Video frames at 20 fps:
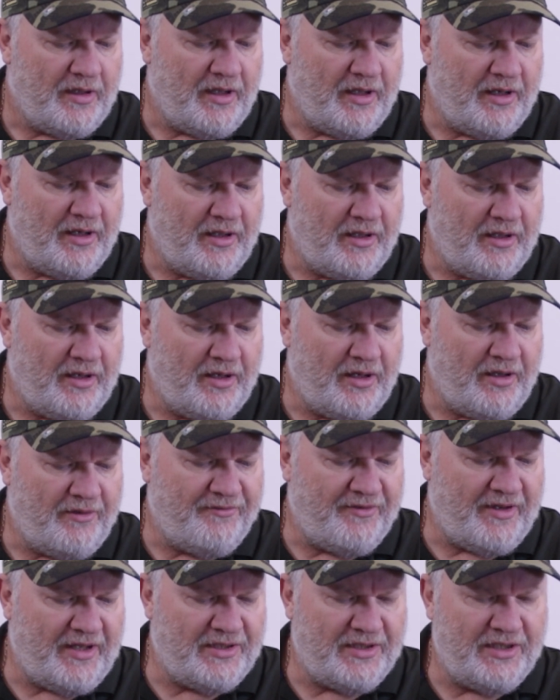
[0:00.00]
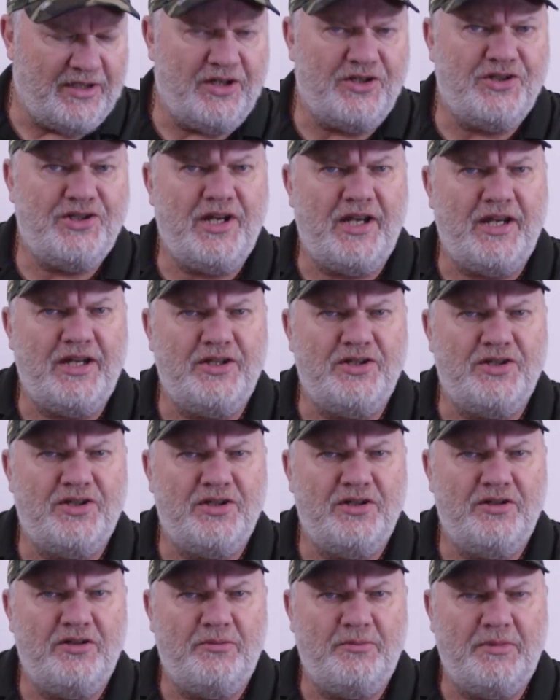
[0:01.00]
I fancied a
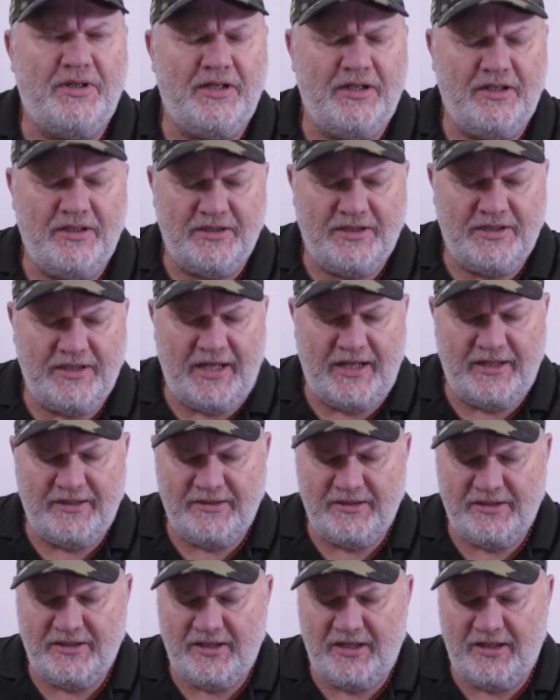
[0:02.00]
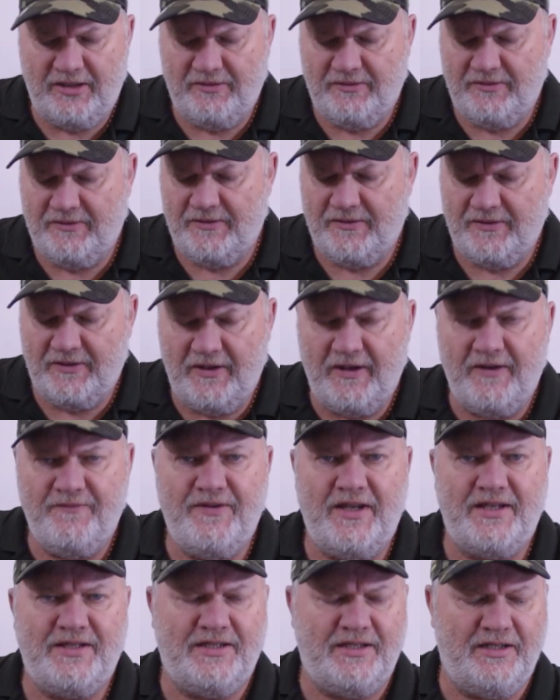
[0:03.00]
change on my R10. So,
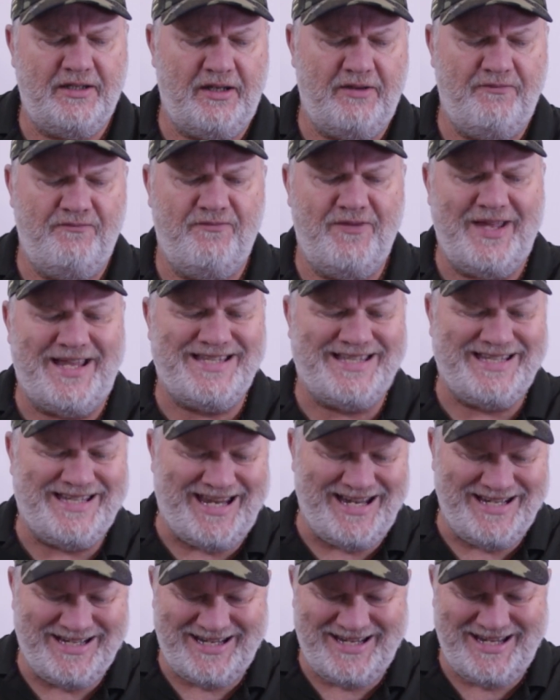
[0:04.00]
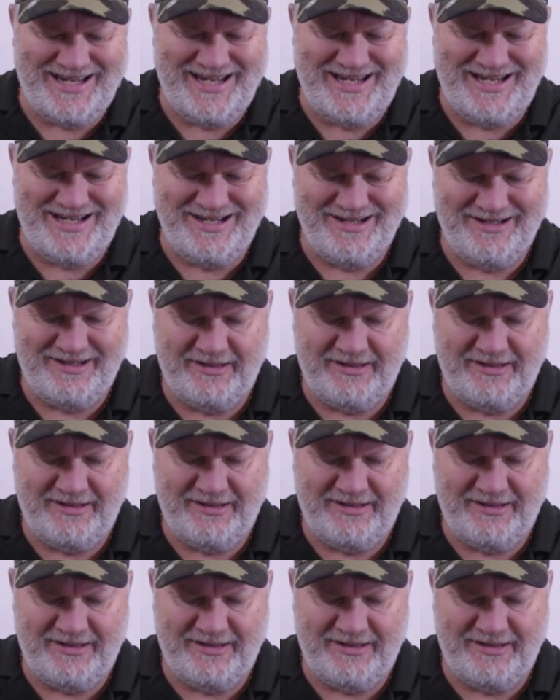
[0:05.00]
I've invested in